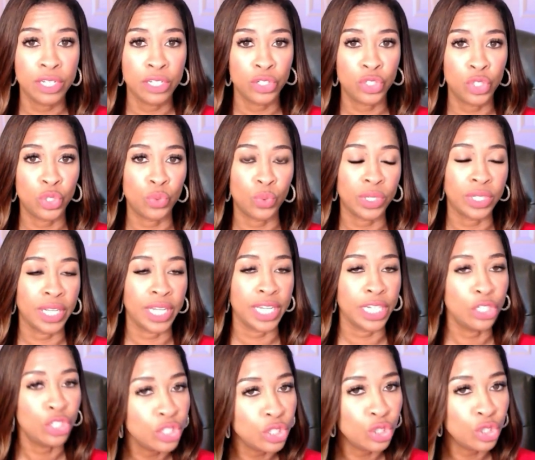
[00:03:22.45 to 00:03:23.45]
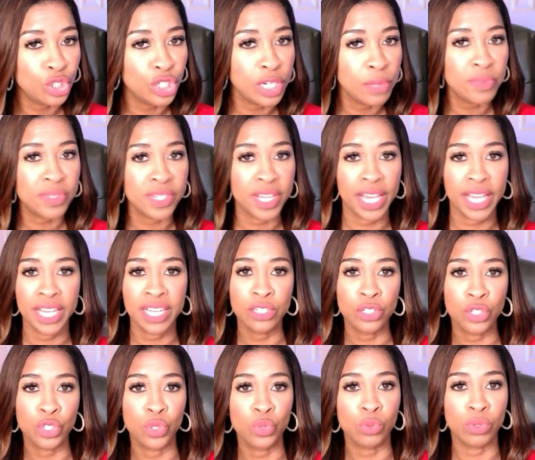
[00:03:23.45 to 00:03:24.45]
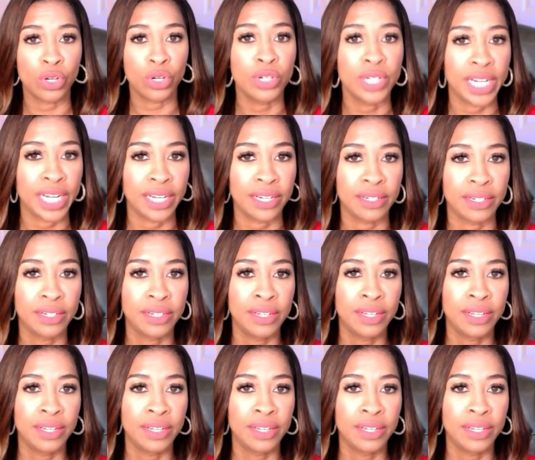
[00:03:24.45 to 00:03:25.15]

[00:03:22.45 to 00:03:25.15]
to relationships and to learning.